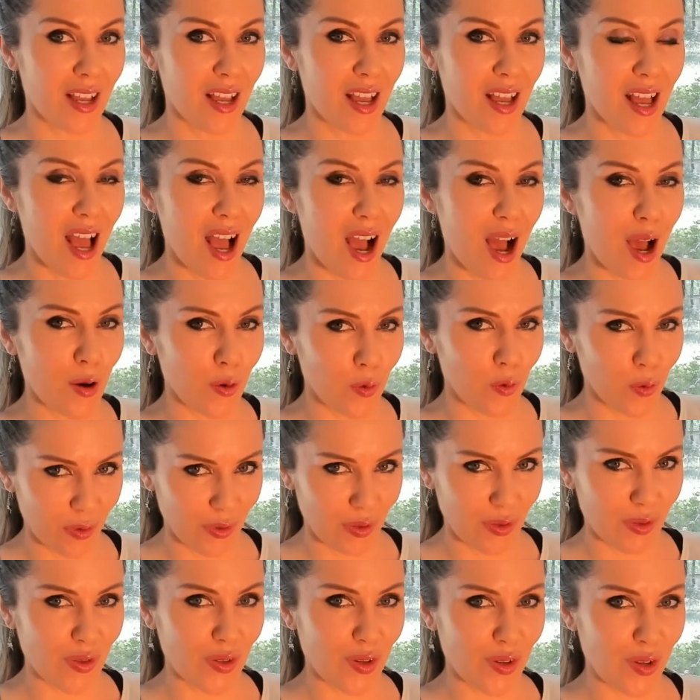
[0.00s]
I will
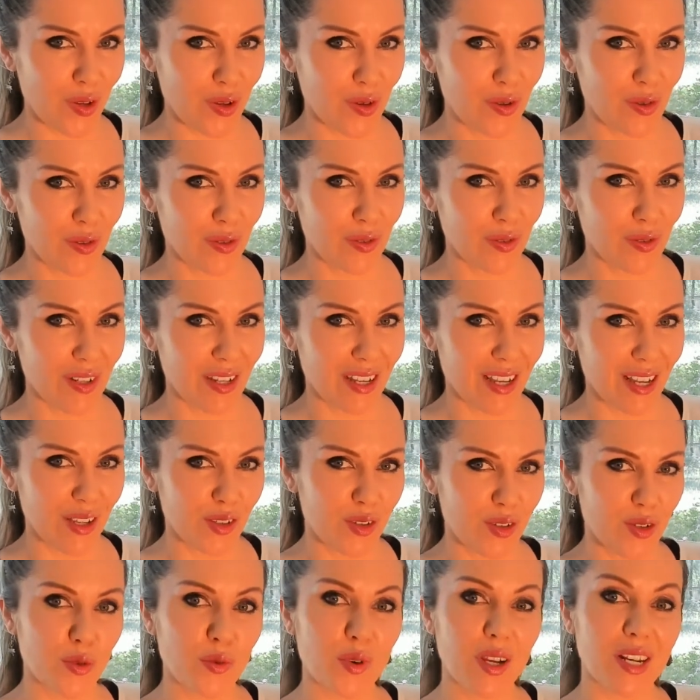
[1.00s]
see you at
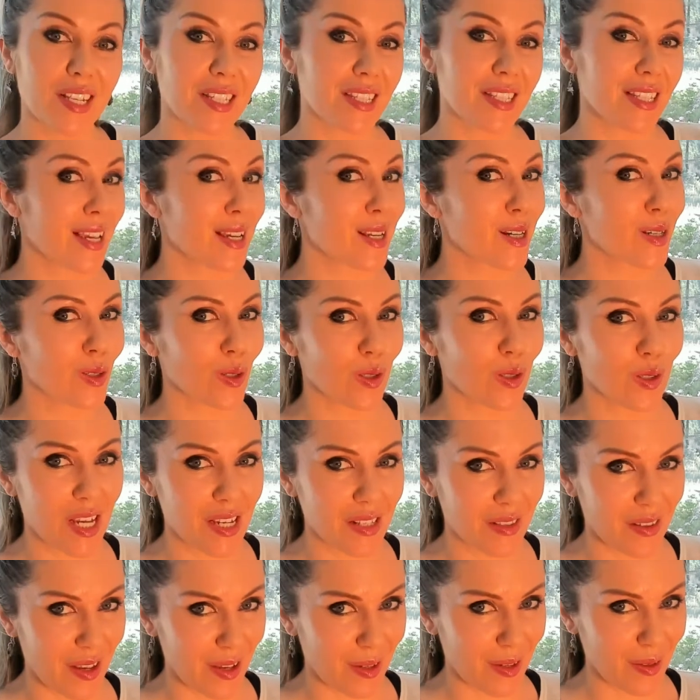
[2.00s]
Joana Saahirah's Online
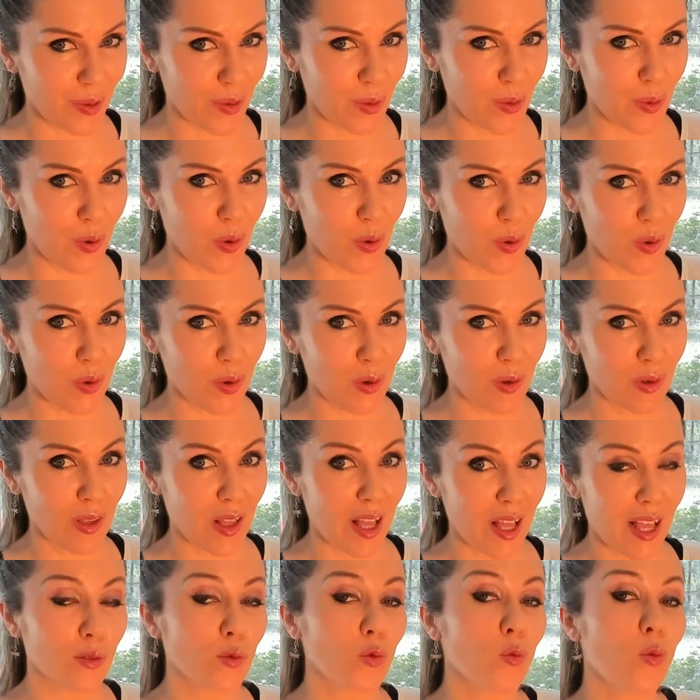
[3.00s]
Dance School,
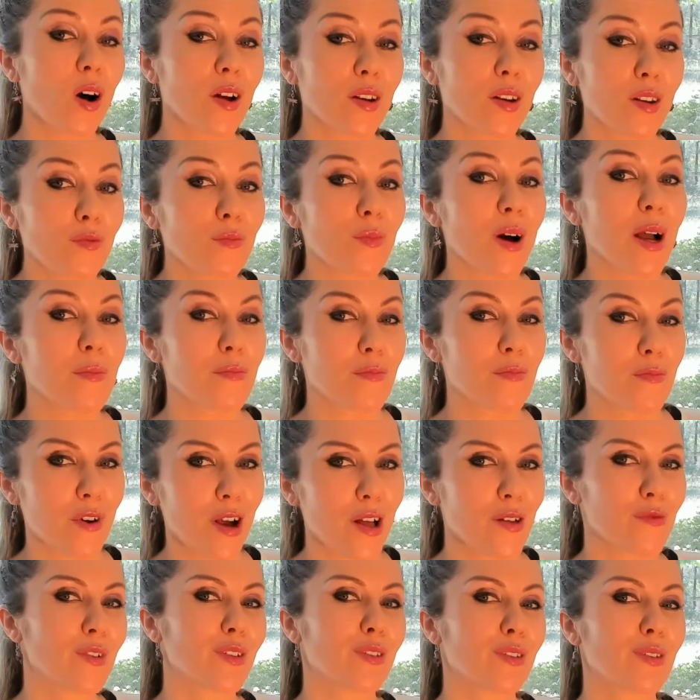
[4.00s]
at one of my
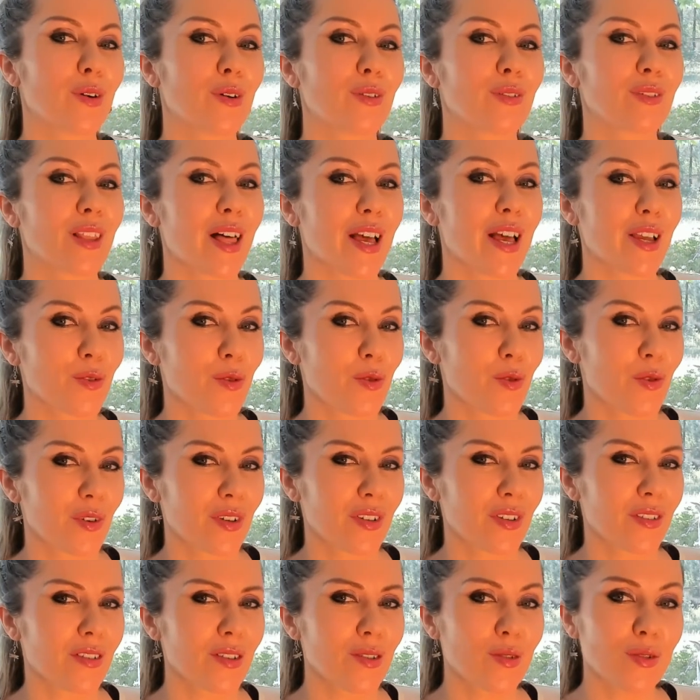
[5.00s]
private online
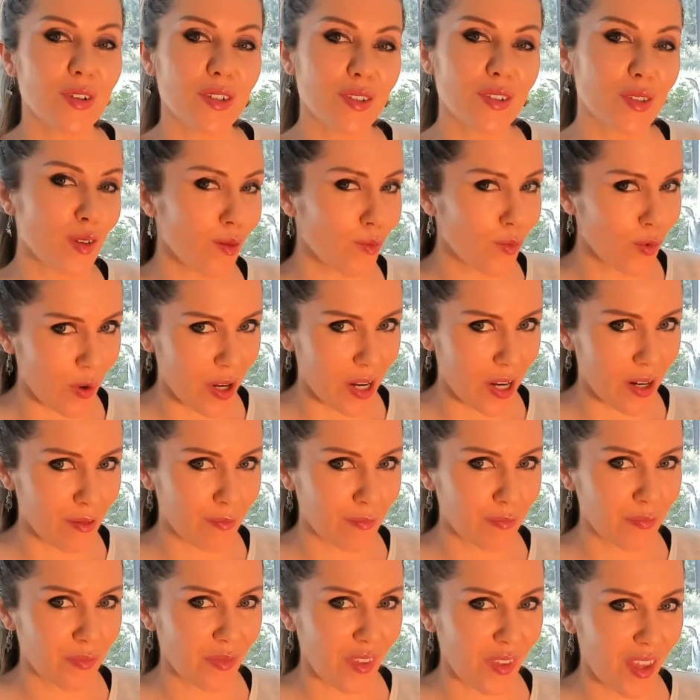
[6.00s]
courses, or somewhere
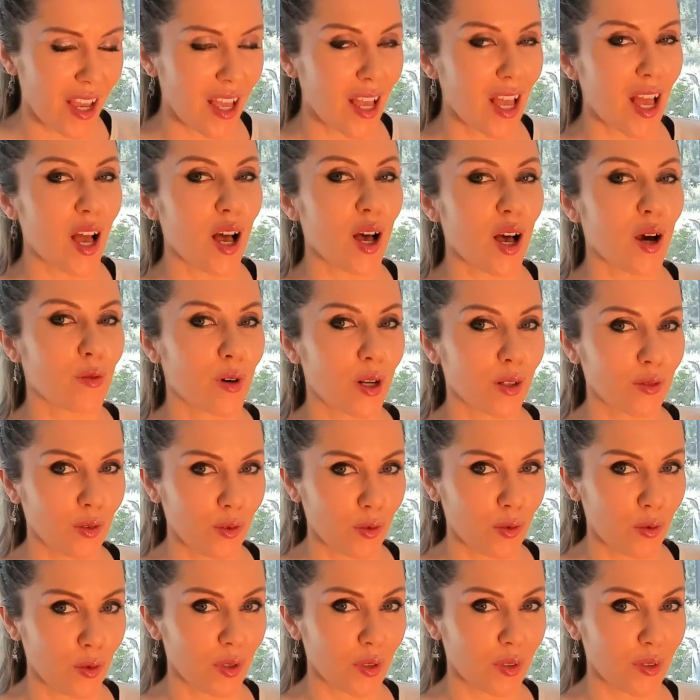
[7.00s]
around the
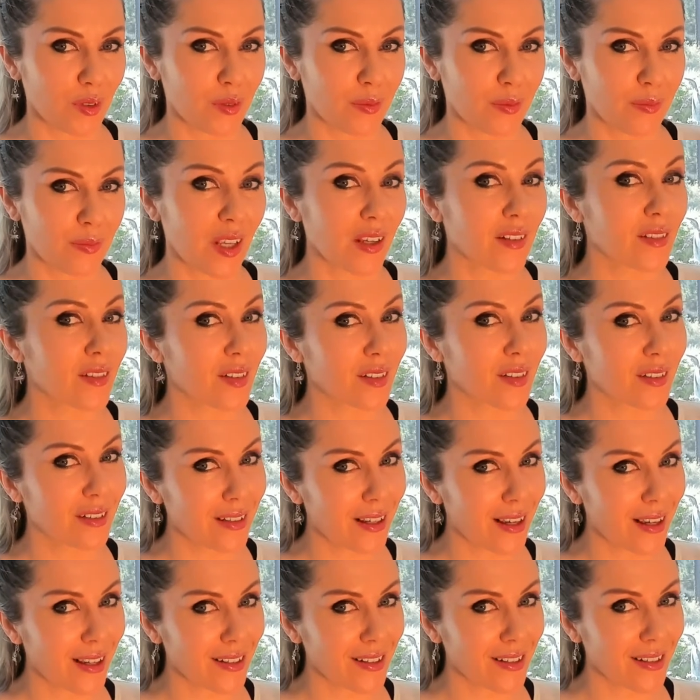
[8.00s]
world. Until
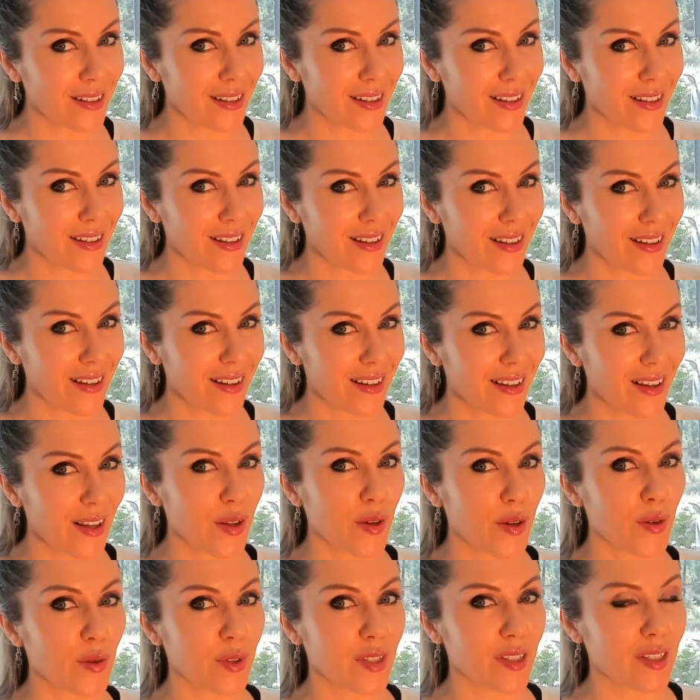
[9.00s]
then,
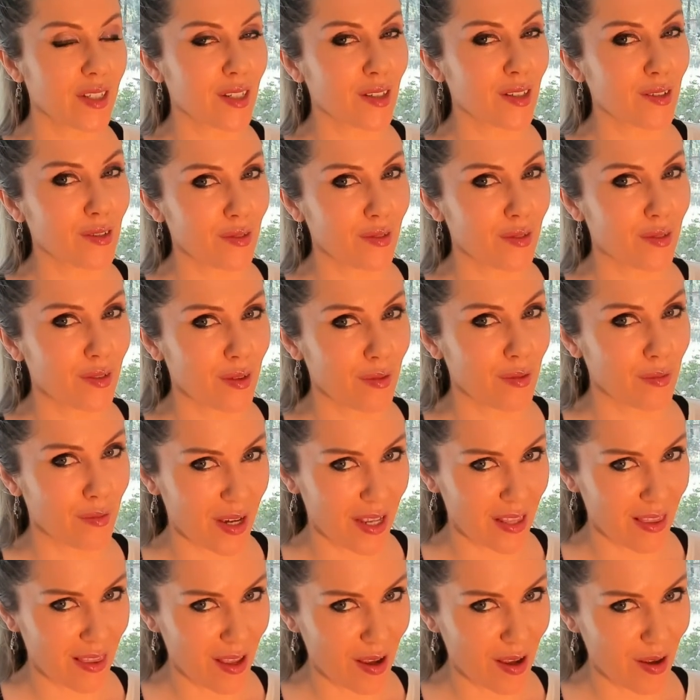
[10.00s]
receive my
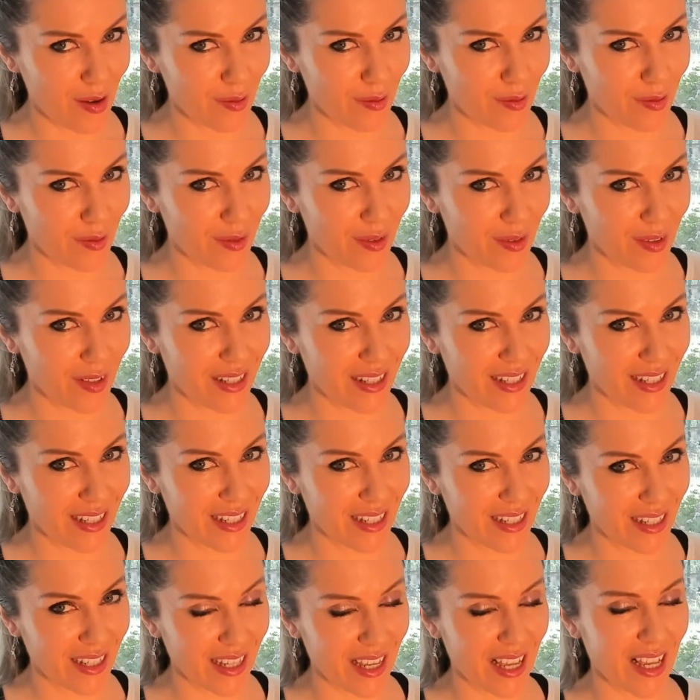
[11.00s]
love
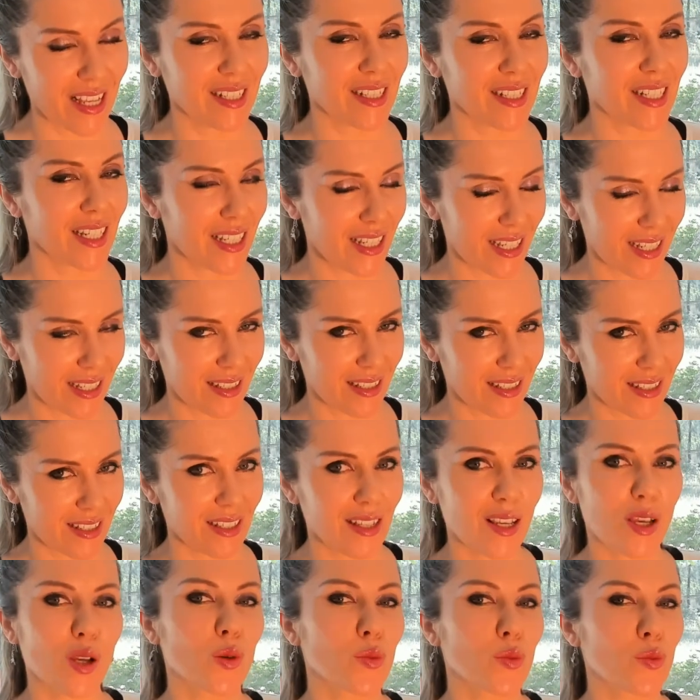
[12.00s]
and a kiss.
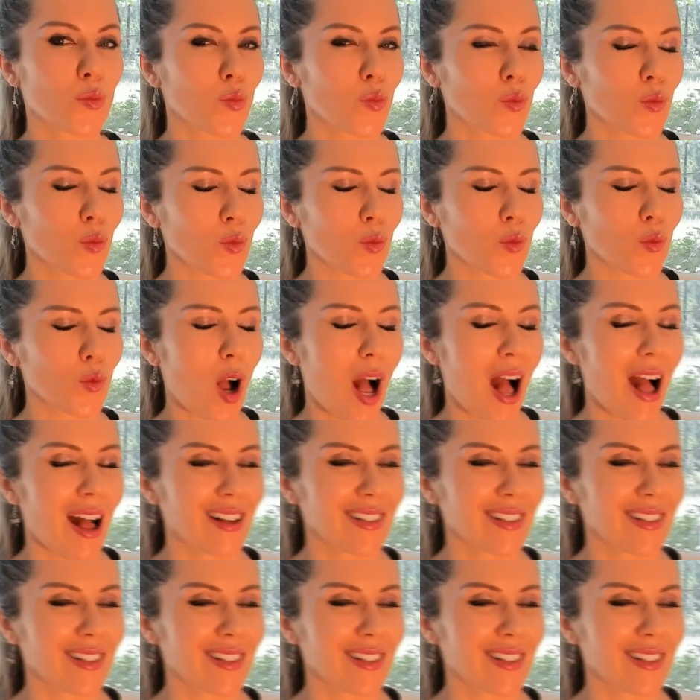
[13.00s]
Mwah.